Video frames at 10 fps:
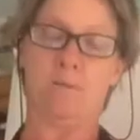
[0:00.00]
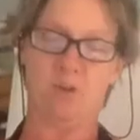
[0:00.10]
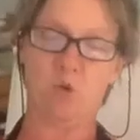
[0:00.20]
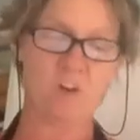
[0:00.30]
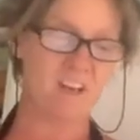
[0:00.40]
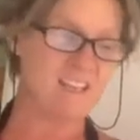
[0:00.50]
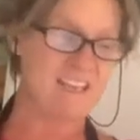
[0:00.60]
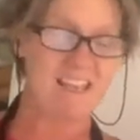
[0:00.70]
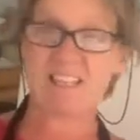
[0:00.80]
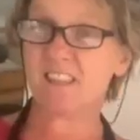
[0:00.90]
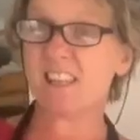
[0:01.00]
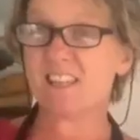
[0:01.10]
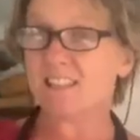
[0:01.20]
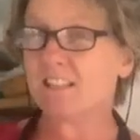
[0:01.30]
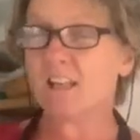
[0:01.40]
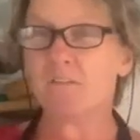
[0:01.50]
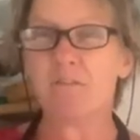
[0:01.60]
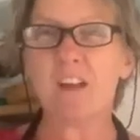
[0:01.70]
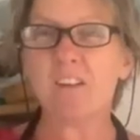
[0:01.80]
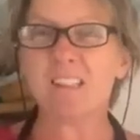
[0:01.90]
You're going to need things like
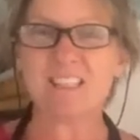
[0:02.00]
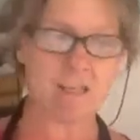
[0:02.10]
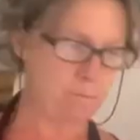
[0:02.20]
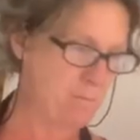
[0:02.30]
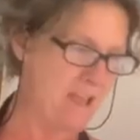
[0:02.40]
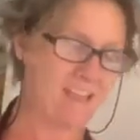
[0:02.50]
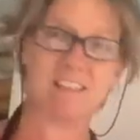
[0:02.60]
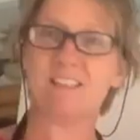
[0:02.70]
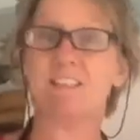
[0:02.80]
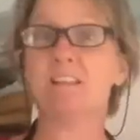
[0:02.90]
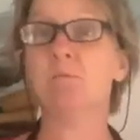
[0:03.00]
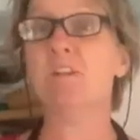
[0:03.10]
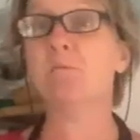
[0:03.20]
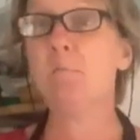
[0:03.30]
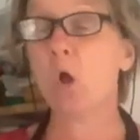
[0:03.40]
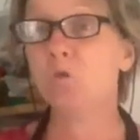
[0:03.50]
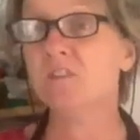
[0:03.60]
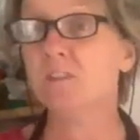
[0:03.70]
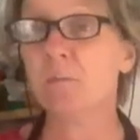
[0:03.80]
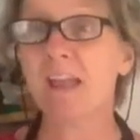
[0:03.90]
felt tip pens, a little bit of
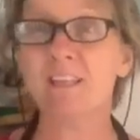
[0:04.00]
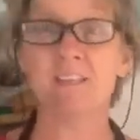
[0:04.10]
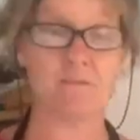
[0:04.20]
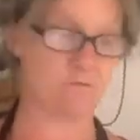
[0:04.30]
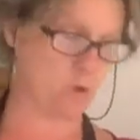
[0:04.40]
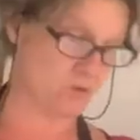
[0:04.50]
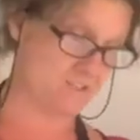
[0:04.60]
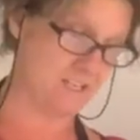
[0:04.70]
poster paint if you've got